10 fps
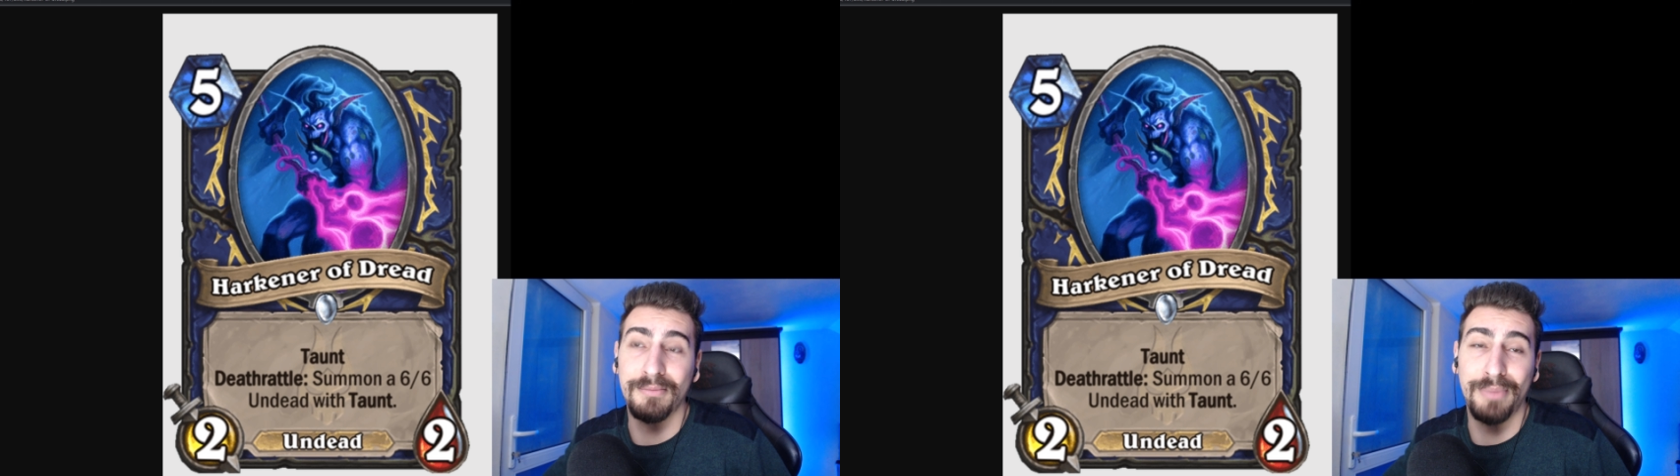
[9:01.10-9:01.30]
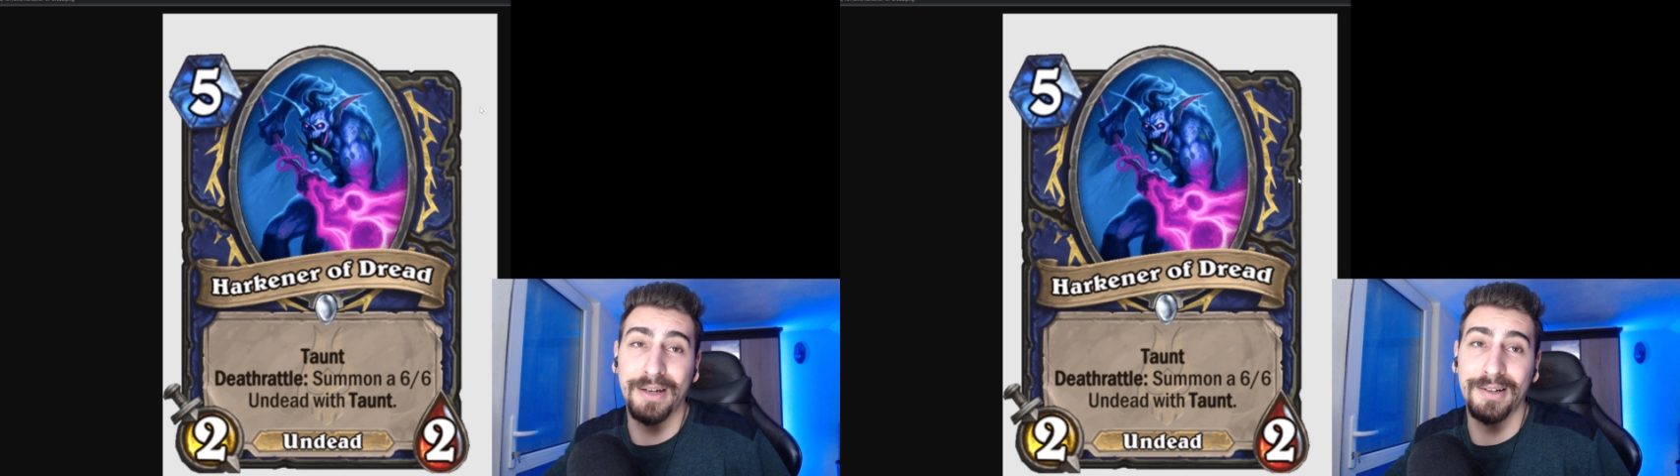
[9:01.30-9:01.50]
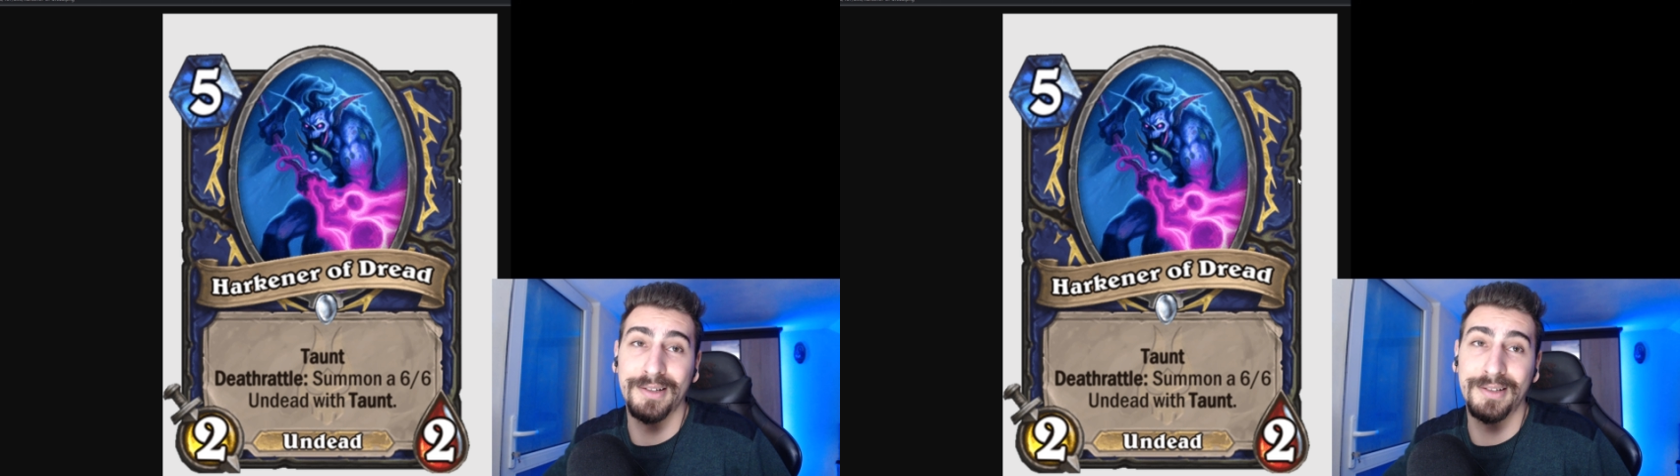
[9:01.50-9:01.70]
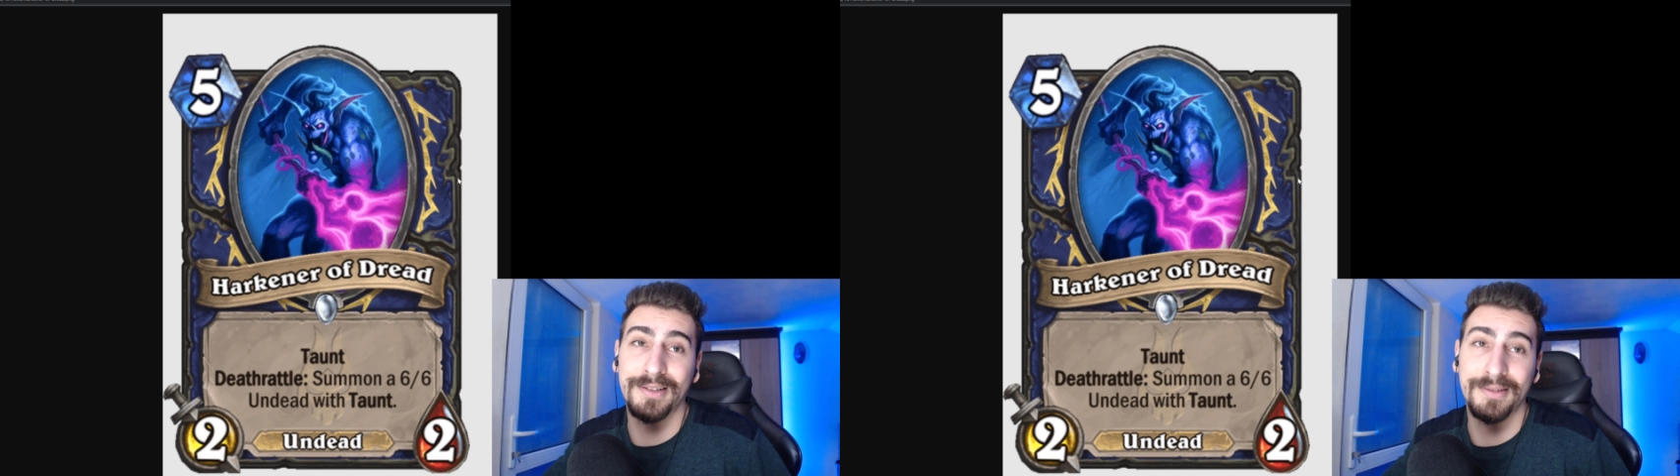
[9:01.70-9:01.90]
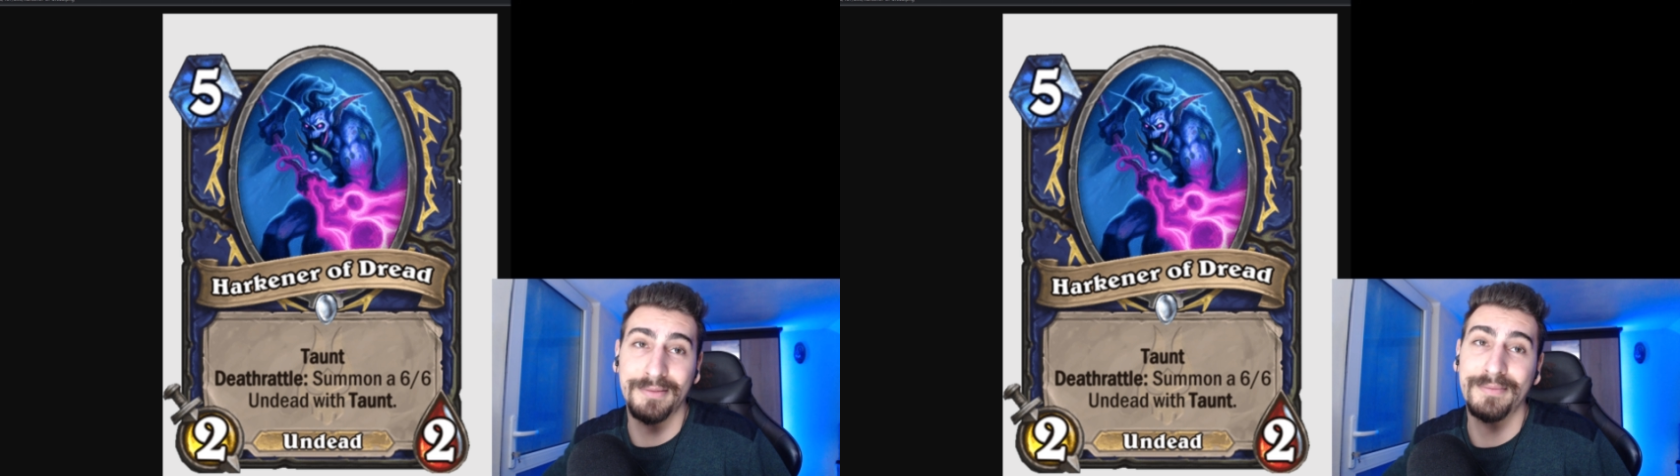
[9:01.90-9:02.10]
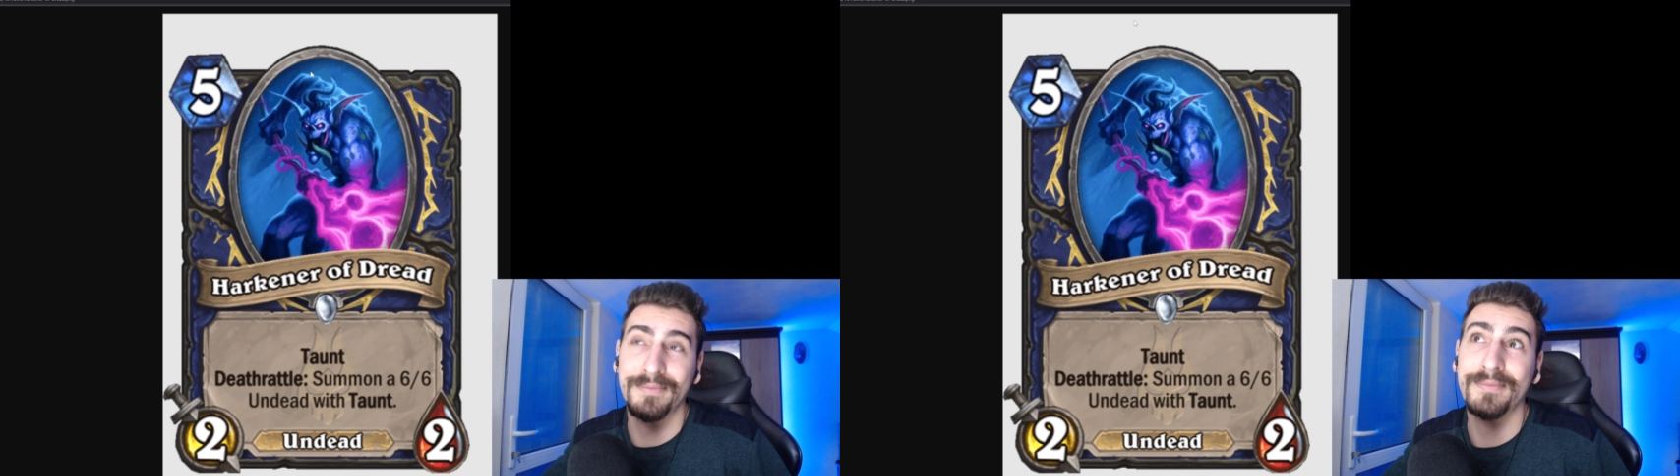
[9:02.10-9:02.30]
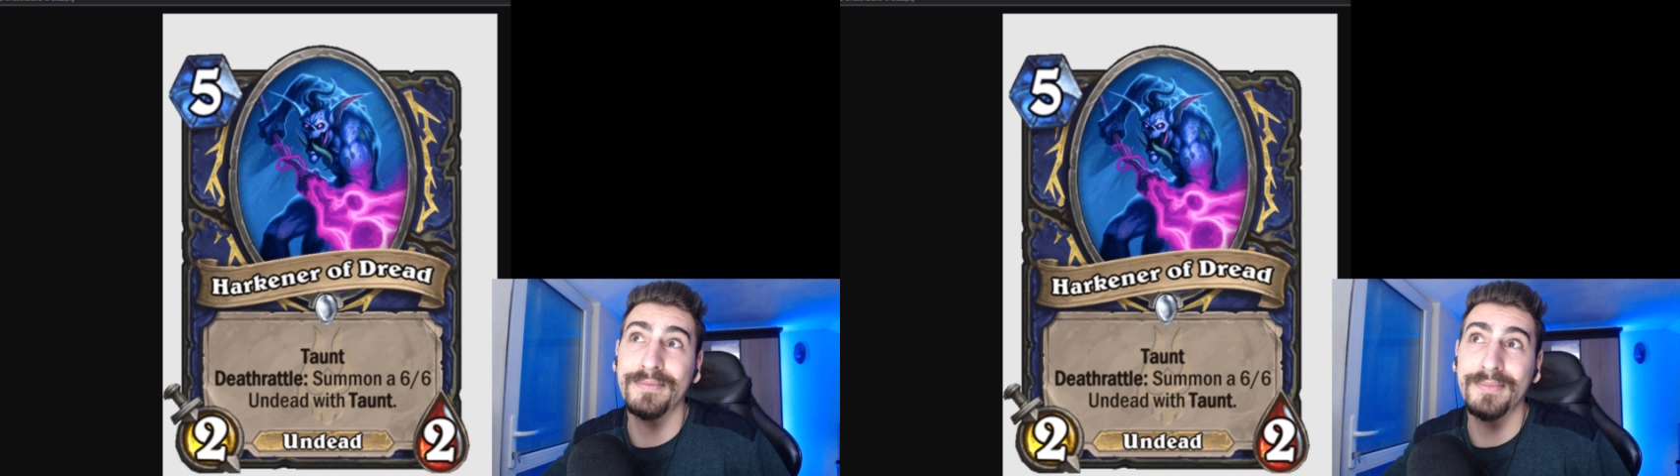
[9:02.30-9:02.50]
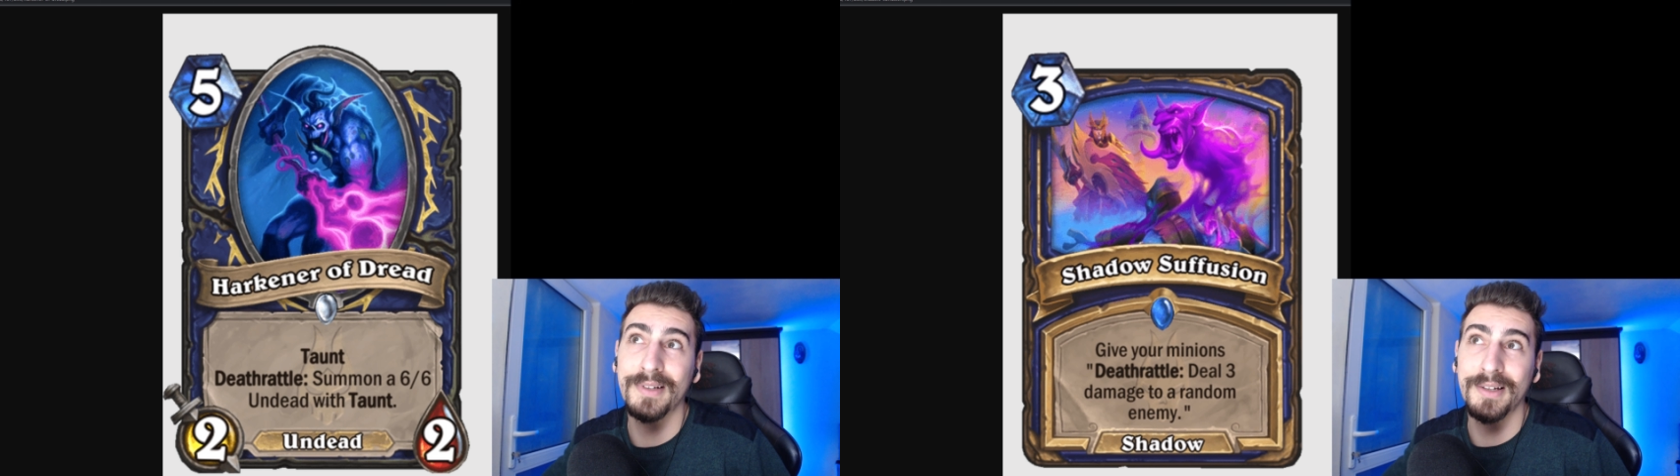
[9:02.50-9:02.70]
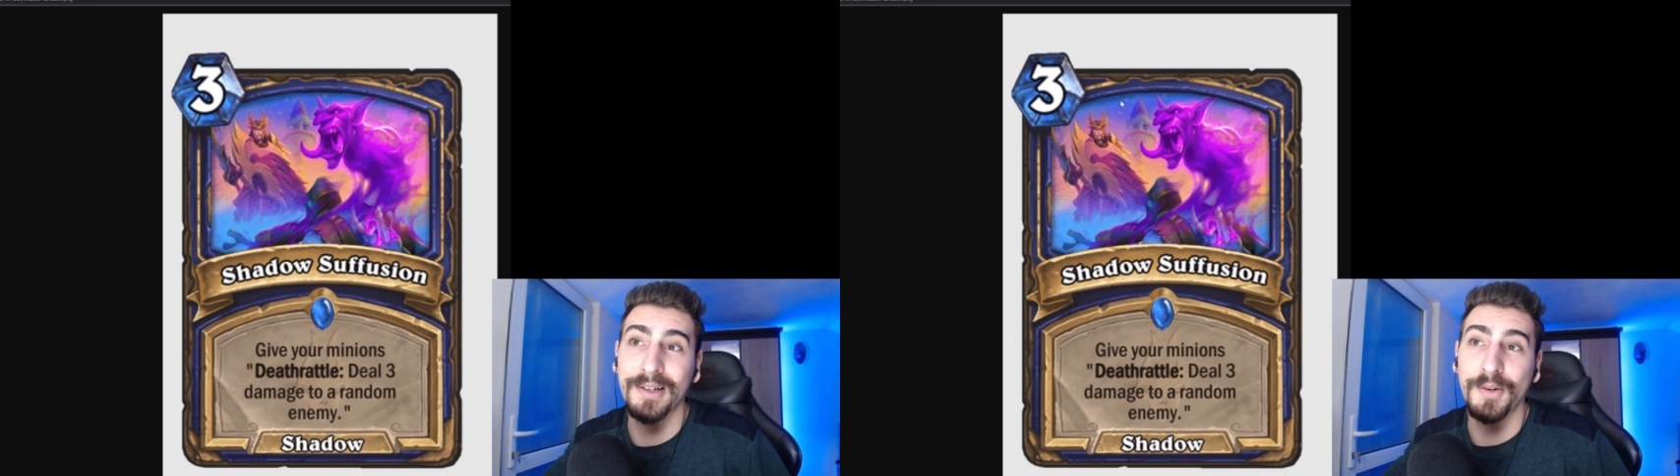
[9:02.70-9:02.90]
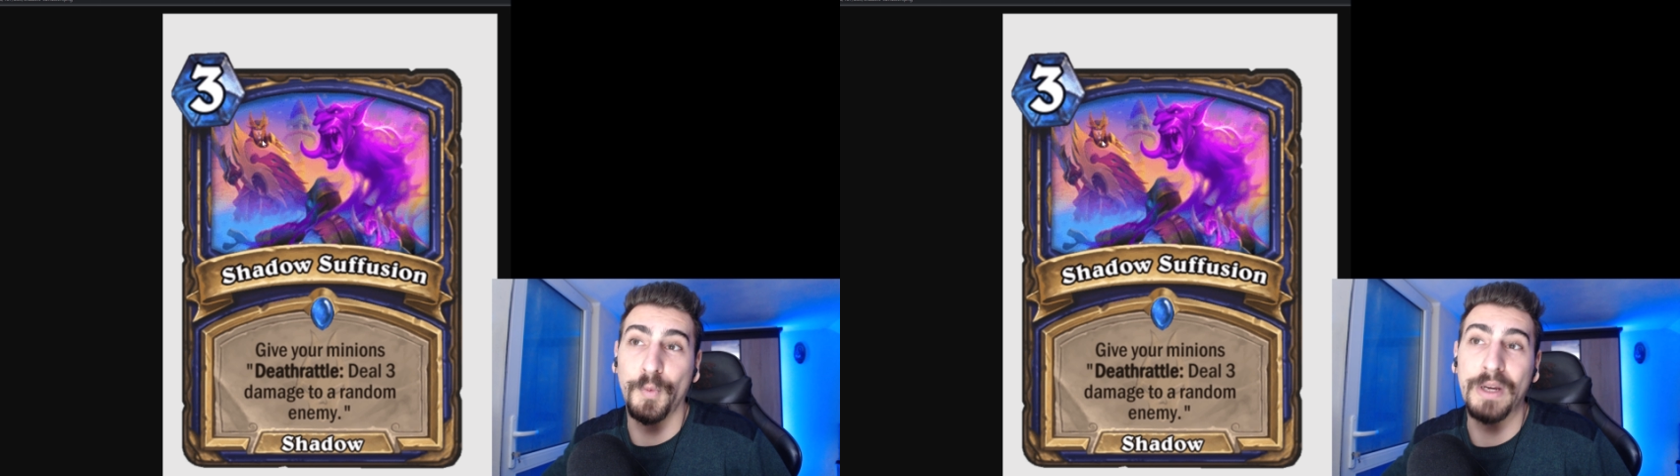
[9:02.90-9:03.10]
Because
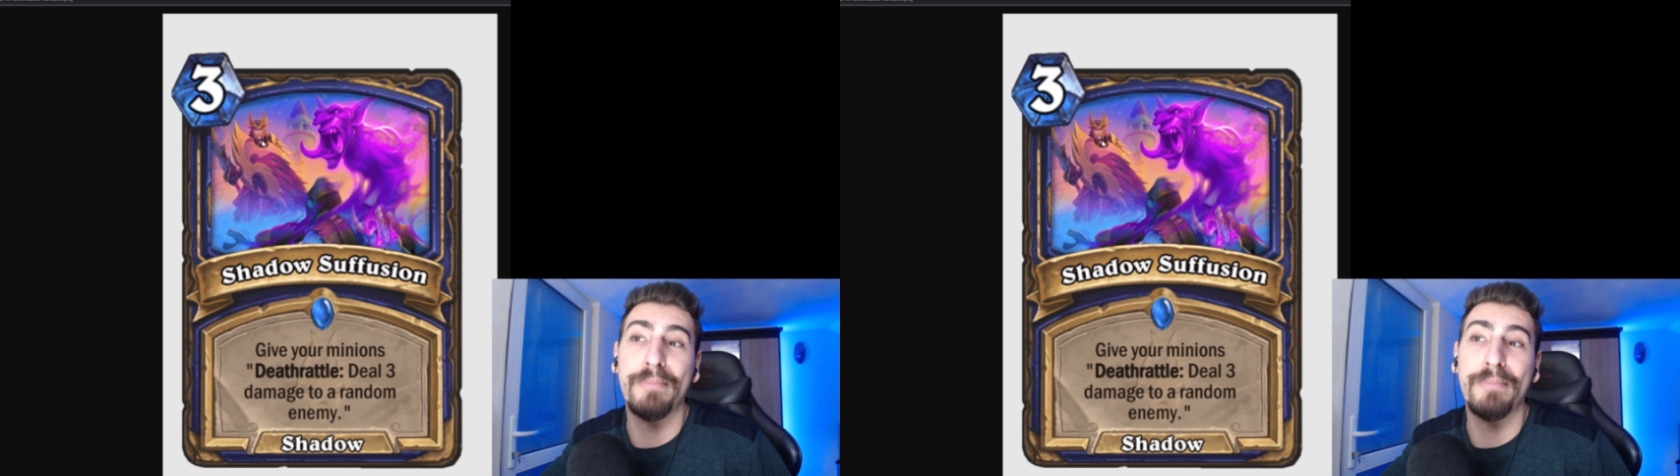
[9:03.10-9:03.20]
we